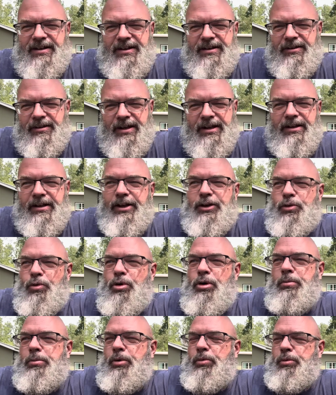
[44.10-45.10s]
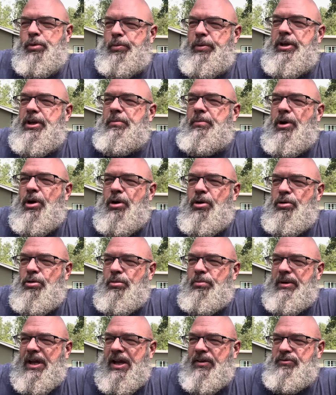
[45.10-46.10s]
Like normal when we come
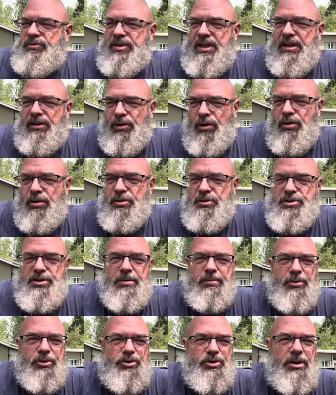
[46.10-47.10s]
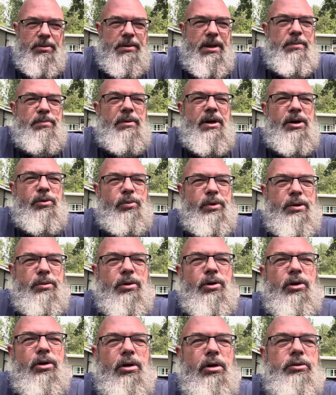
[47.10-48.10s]
home after that long summer trip. Keep in mind, we
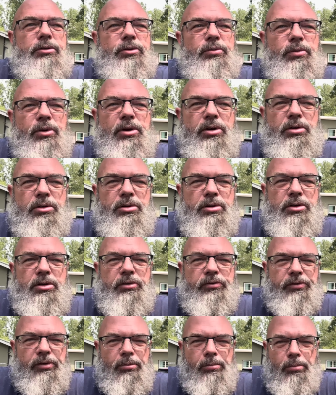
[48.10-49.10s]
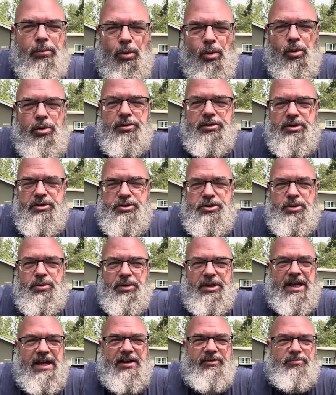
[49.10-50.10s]
were on the road for more than
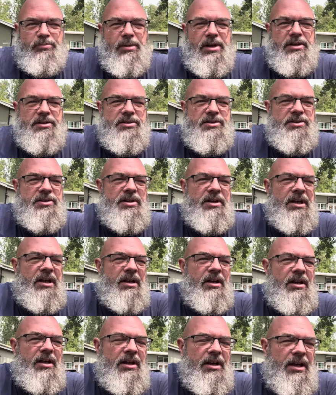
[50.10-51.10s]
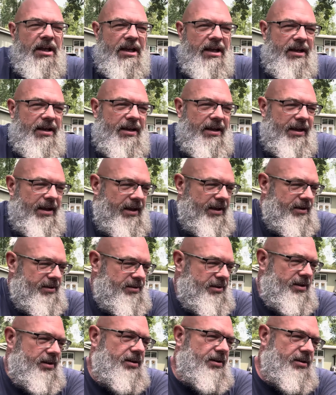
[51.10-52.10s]
2.5 months. And,
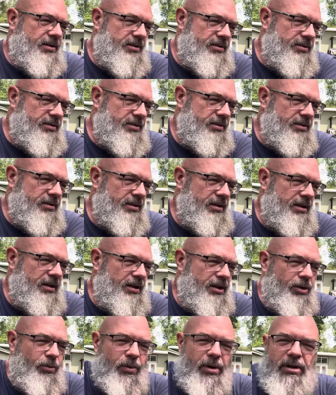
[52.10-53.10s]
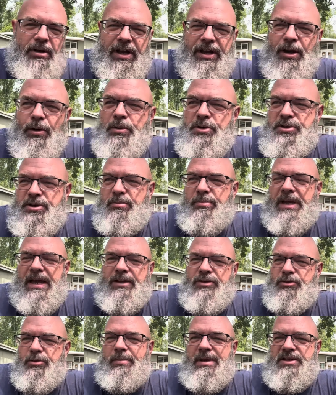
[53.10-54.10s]
well, I always come back
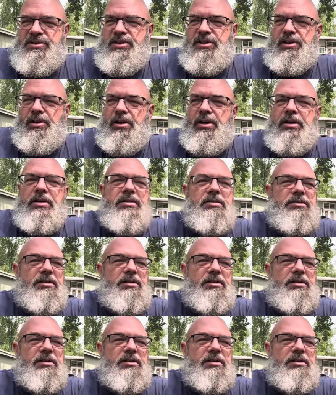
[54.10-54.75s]
to a messy yard.